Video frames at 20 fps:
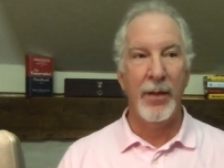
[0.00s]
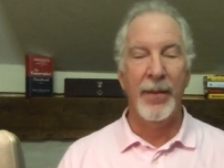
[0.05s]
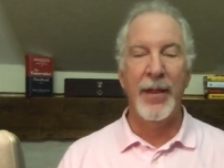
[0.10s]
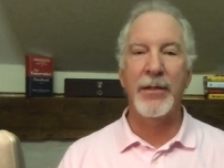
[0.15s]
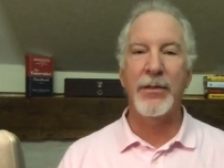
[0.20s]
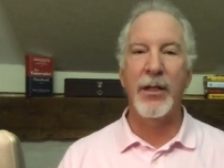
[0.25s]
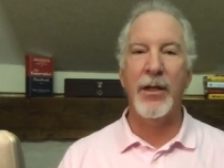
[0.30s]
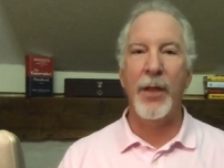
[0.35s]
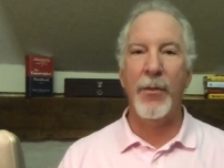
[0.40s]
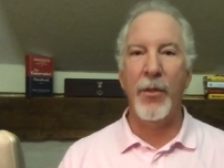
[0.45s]

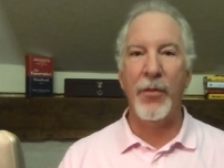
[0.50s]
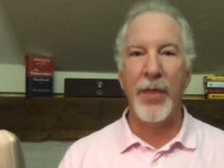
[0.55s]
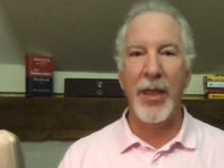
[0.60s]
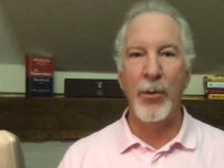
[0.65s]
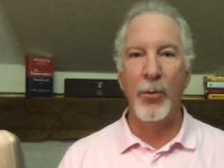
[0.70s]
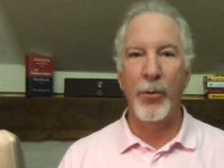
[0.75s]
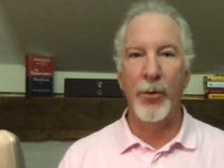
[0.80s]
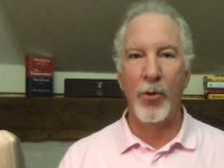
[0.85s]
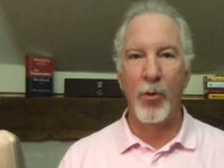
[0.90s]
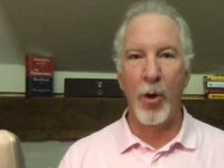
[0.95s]
There's another
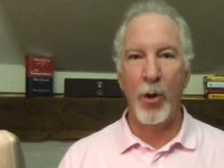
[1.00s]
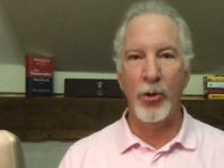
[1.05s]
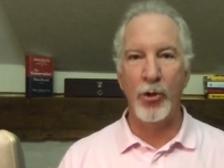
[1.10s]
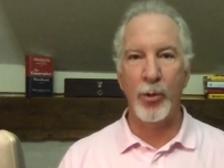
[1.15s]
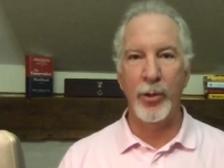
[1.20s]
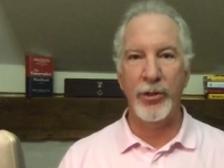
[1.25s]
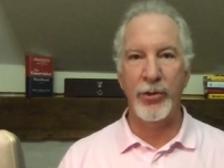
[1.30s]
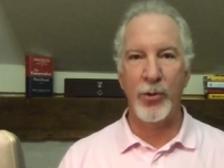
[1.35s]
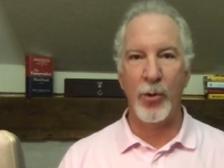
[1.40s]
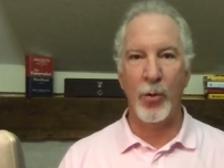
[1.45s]
thing with the
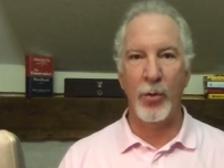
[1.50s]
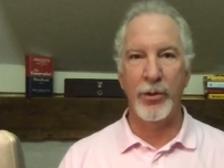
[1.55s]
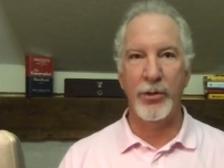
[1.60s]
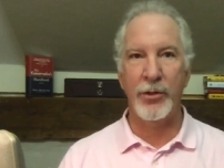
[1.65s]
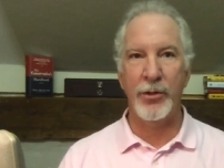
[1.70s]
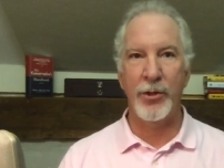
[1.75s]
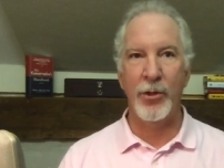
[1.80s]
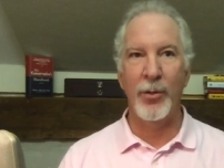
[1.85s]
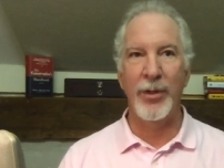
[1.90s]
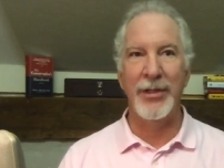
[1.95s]
grocery
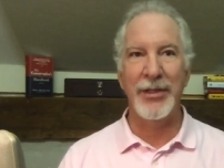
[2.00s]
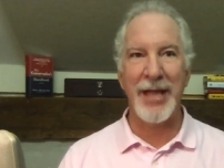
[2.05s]
stores, too.